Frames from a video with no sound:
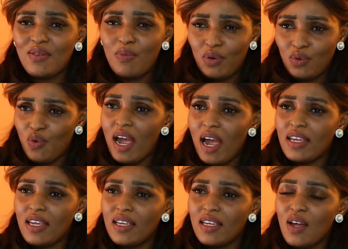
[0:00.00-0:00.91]
but
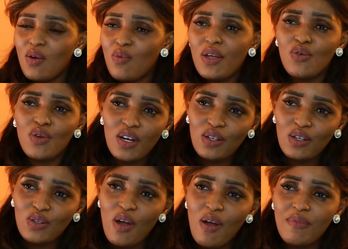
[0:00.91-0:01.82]
why? Why you cannot
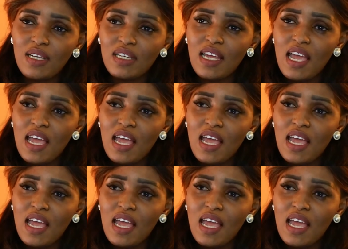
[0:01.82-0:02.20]
come in?